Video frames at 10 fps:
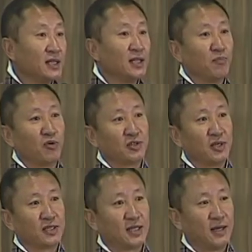the
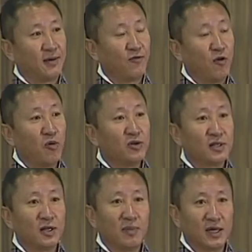process for
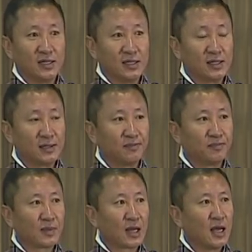political parties.
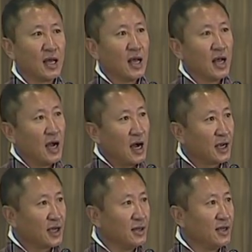
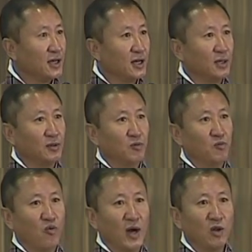Again here,
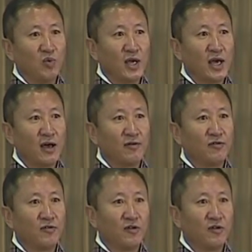while we have